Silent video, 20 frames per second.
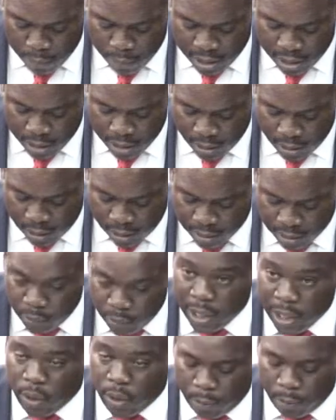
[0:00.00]
million
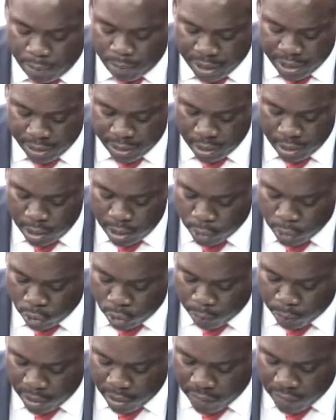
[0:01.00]
when compared to
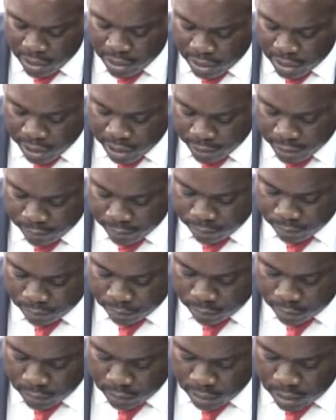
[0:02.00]
the previous year.
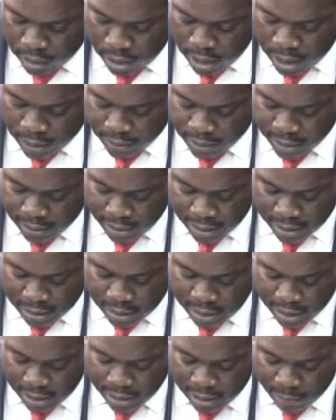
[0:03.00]
This is
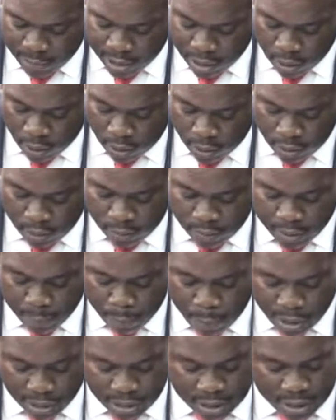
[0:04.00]
slightly below the
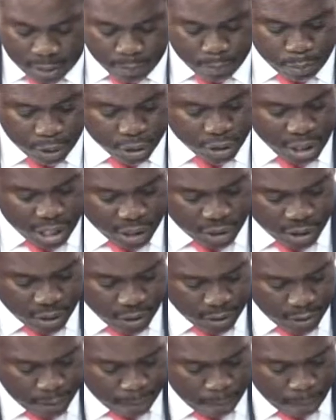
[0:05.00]
budgeted
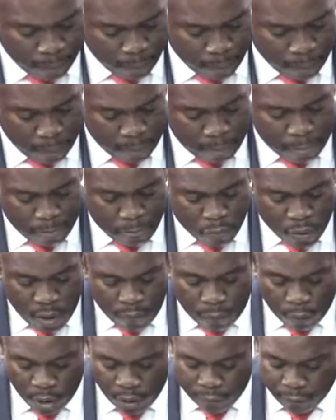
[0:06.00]
projections.
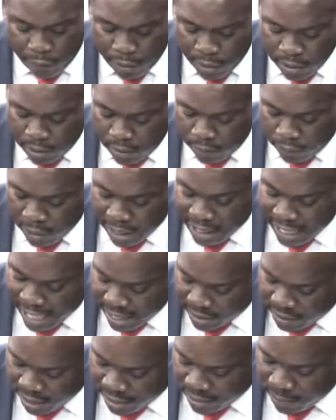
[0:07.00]
For the
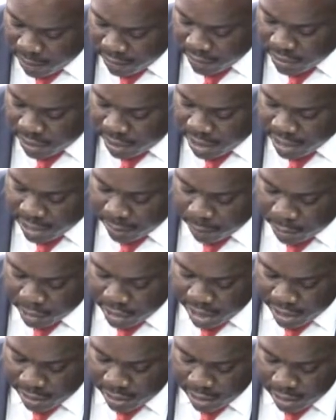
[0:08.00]
next 6 months, sir, it is
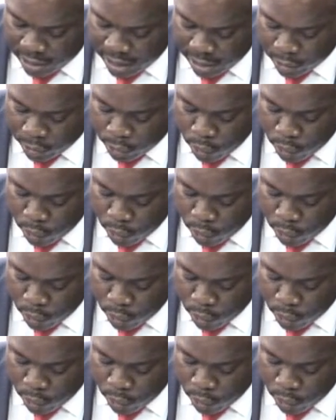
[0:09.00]
projected that